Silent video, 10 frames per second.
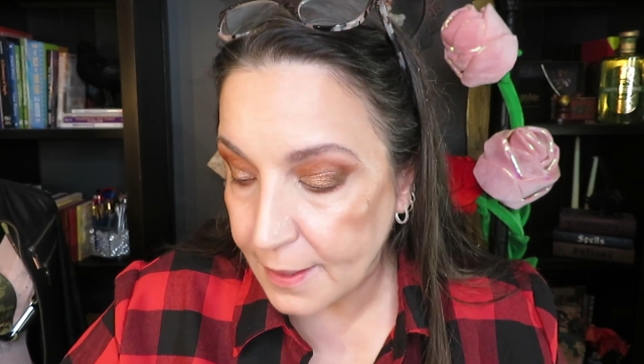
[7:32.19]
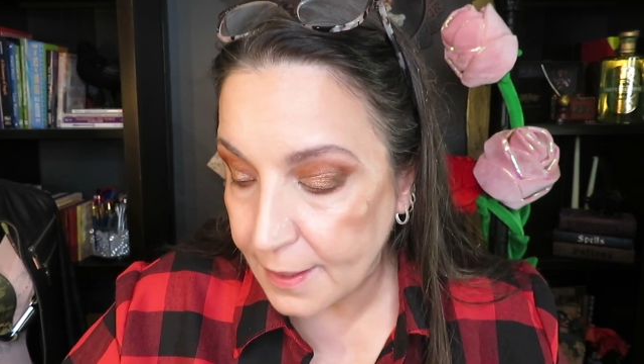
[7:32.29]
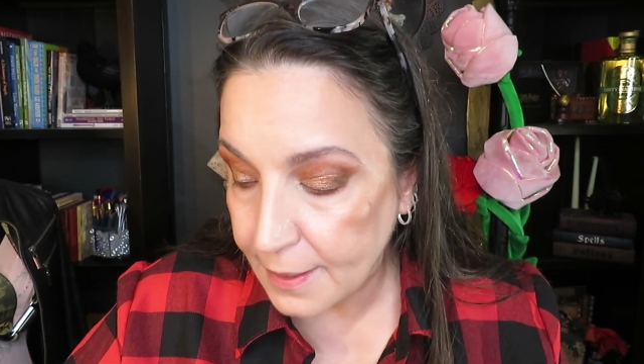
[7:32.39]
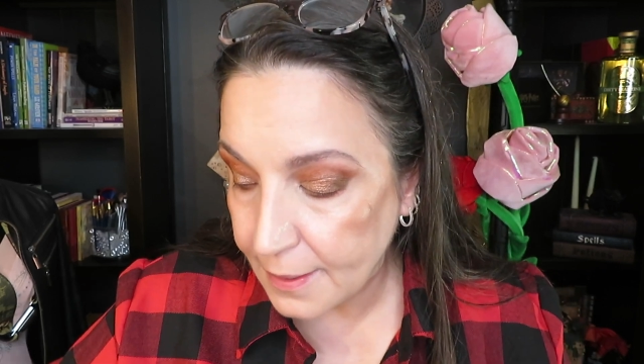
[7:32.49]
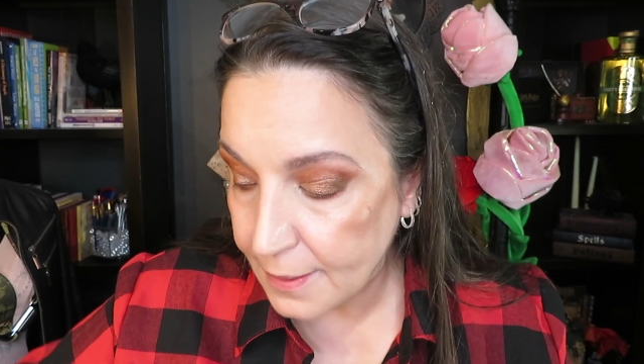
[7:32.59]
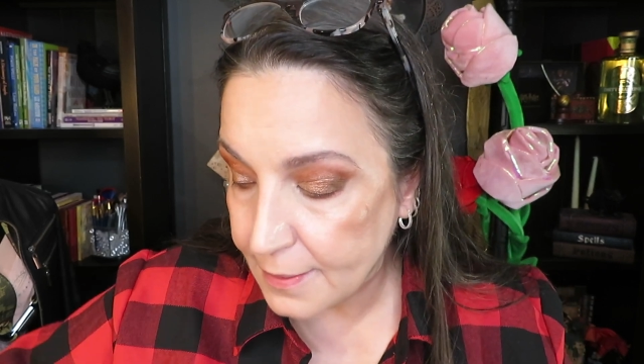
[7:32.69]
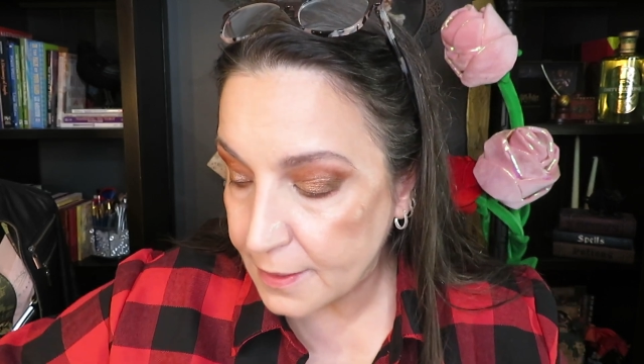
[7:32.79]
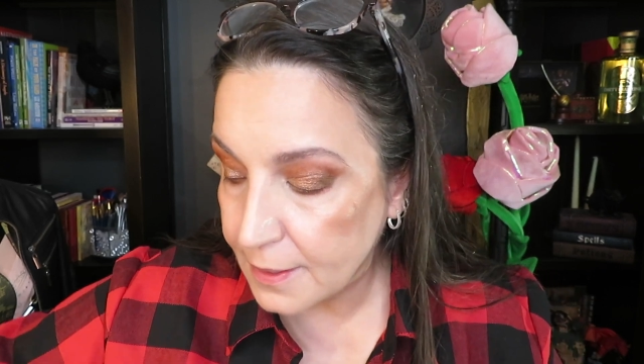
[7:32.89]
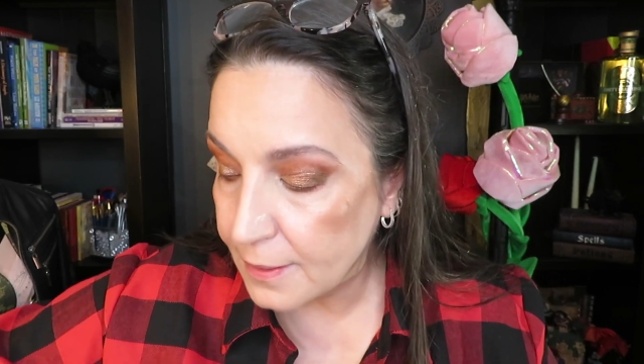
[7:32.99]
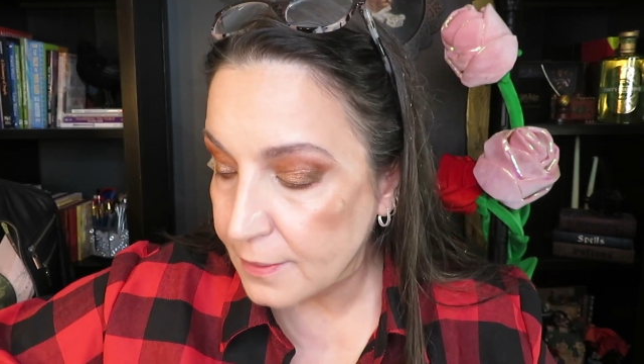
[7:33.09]
I need to
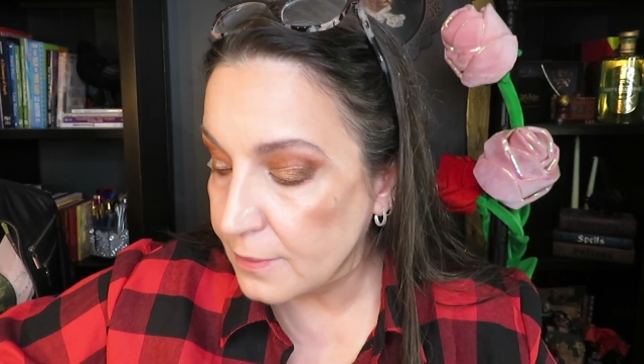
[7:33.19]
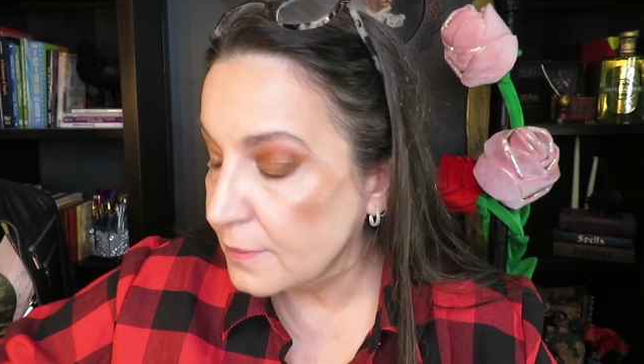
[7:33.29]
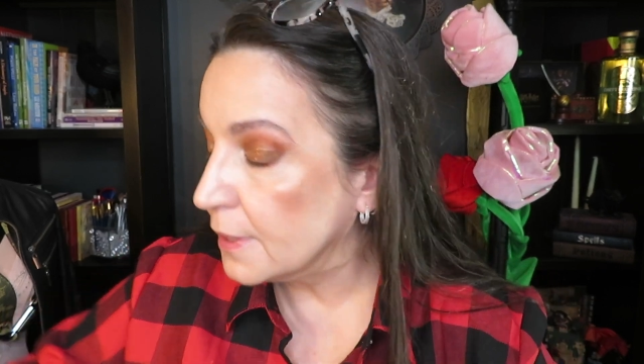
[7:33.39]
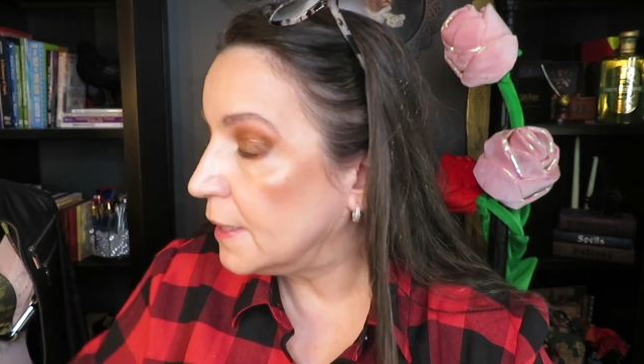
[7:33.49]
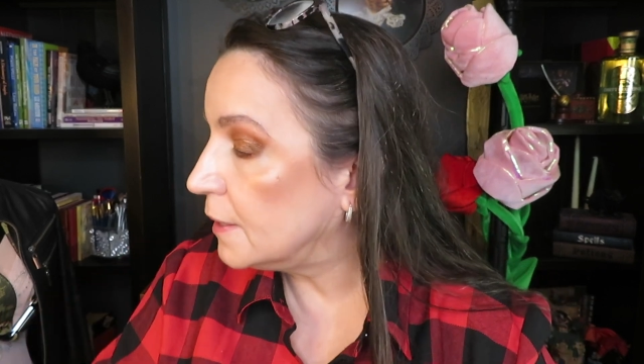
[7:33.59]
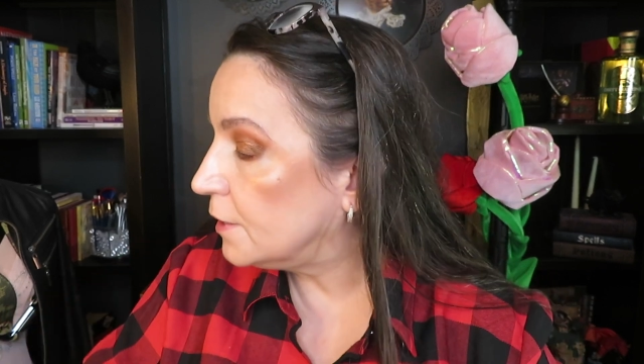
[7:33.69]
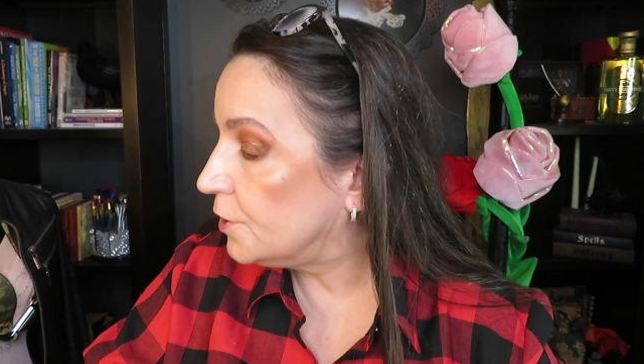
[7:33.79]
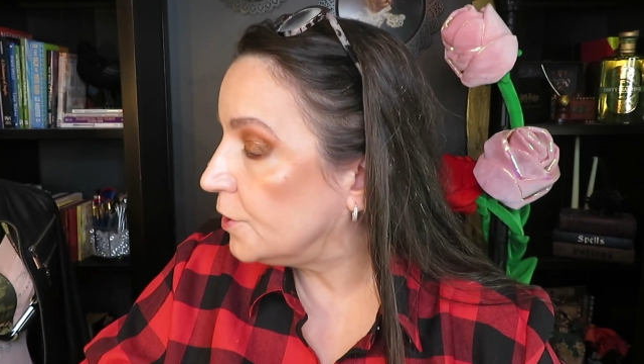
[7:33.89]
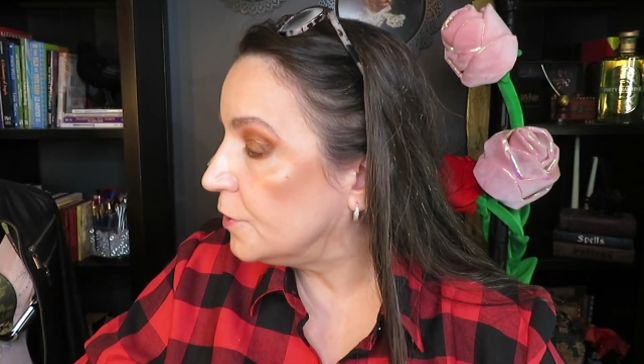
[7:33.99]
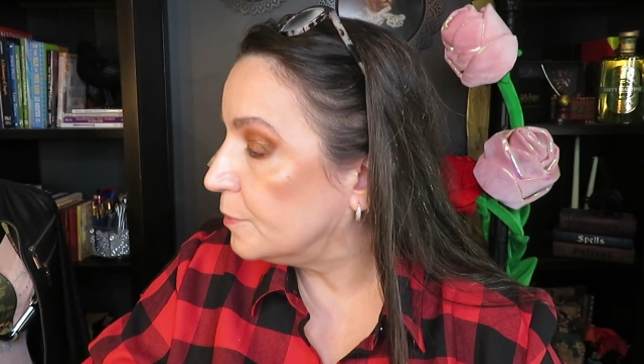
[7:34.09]
go
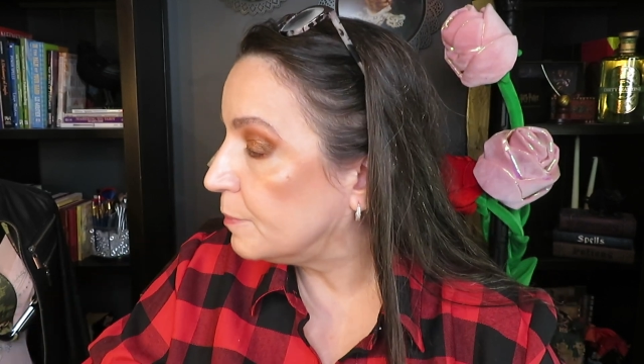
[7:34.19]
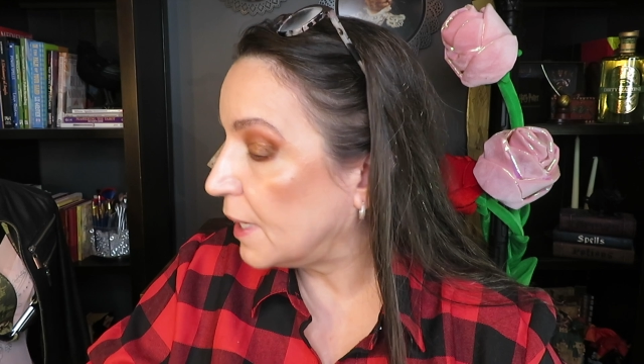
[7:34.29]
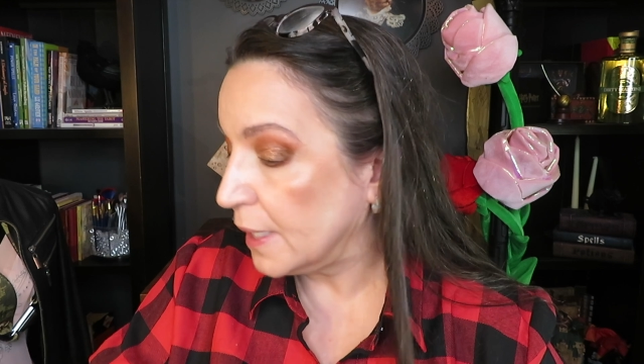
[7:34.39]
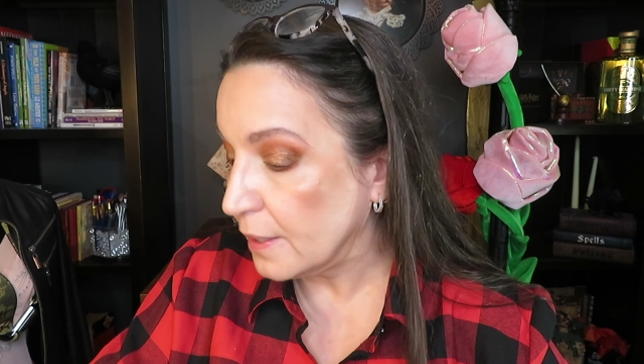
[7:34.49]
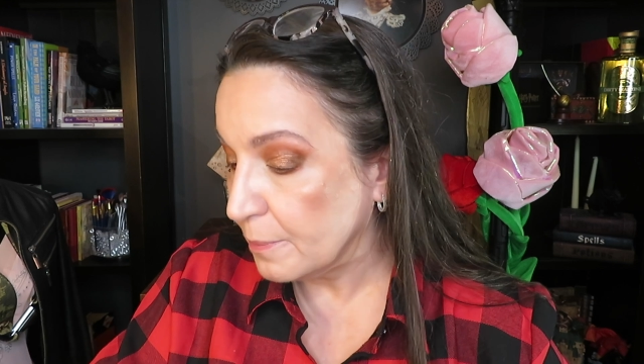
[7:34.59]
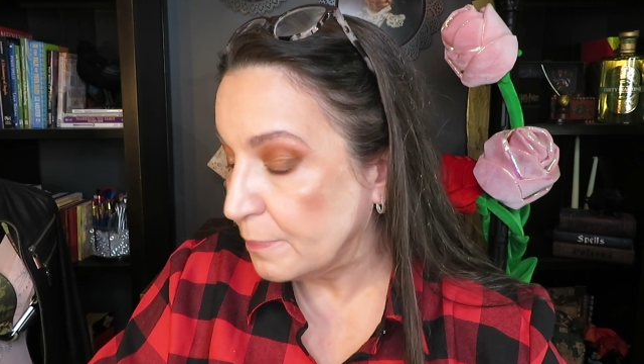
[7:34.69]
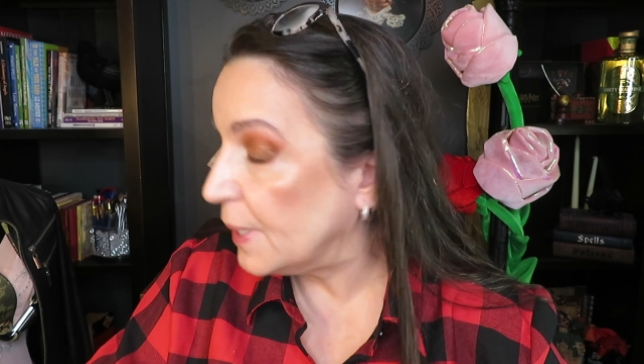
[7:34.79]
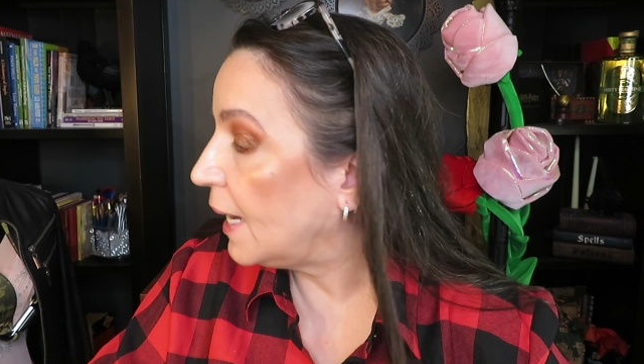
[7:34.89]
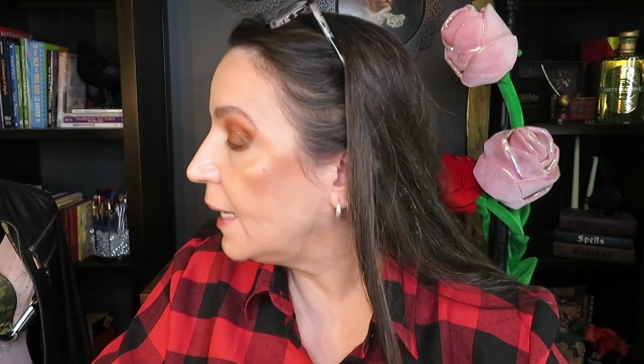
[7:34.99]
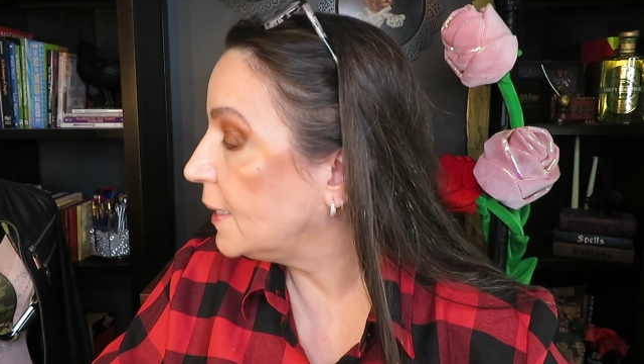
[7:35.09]
into my
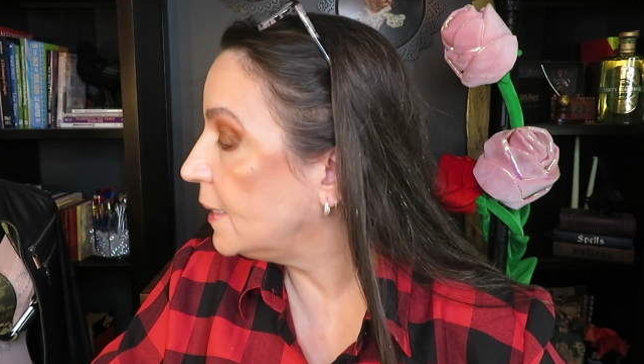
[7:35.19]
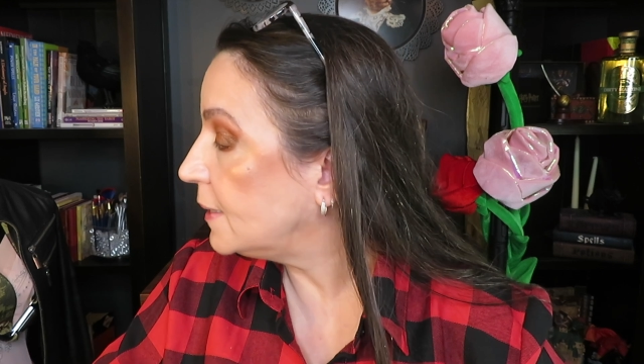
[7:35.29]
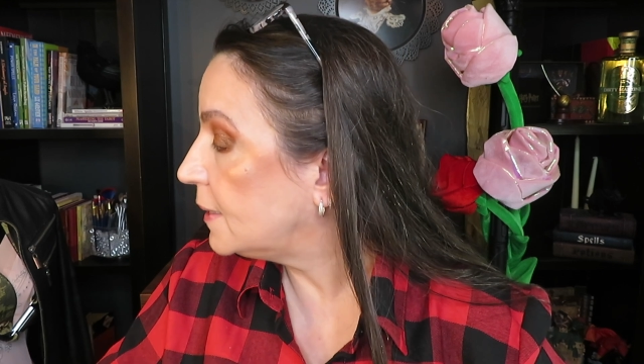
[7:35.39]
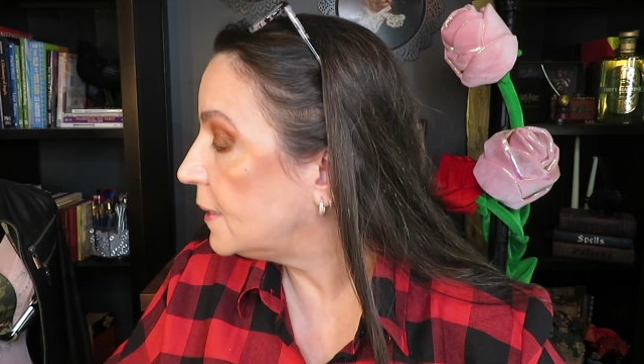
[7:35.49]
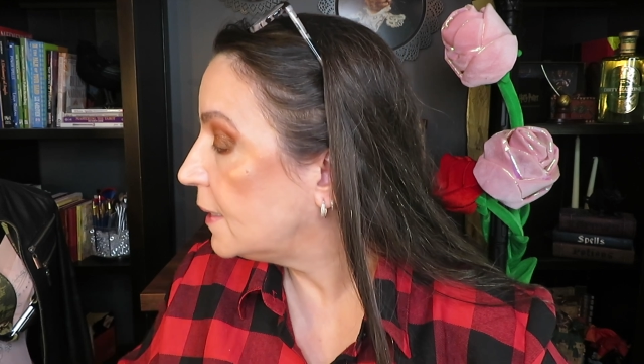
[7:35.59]
palette,